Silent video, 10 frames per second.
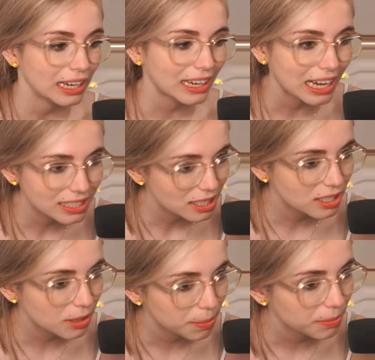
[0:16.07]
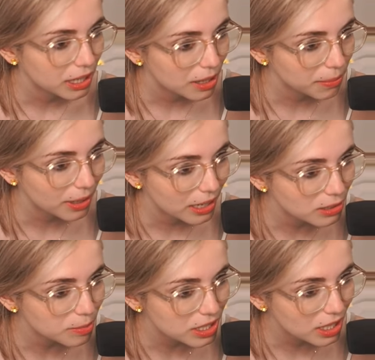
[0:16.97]
Guys, is her name
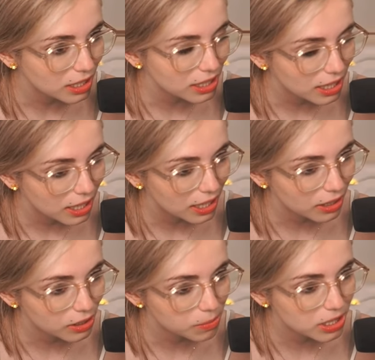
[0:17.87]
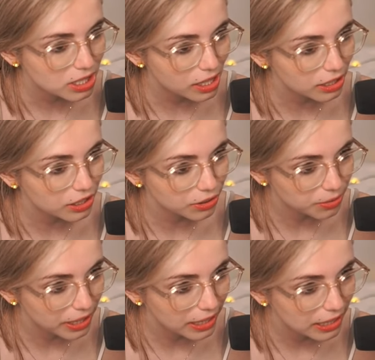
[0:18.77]
pronounced Michelle Care or Michelle
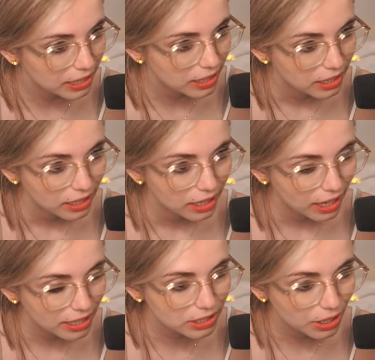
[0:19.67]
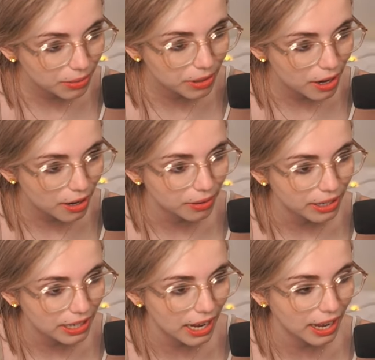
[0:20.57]
Caray? I don't know.
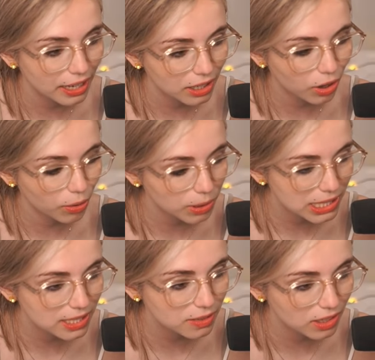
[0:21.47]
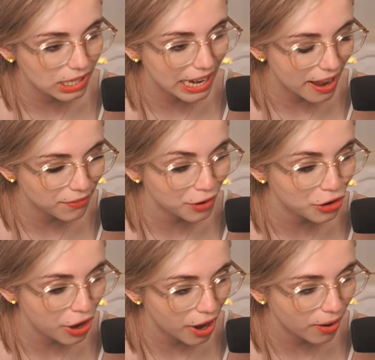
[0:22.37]
And I always never
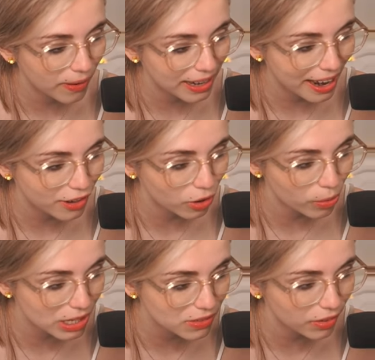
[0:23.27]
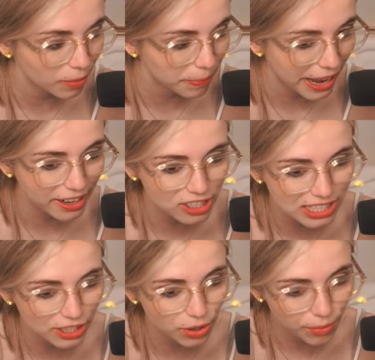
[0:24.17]
know. And I always feel bad because
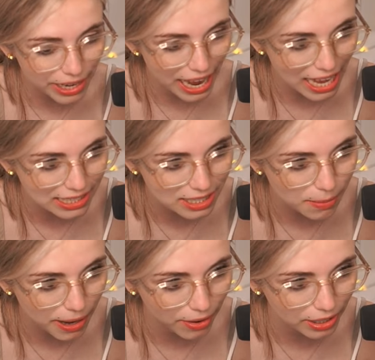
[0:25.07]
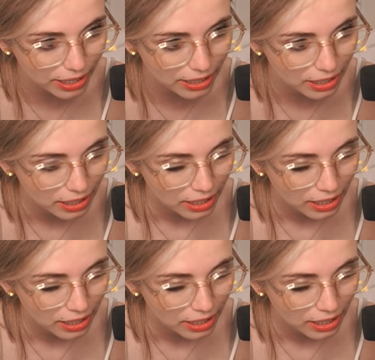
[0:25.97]
I don't want to ask about it.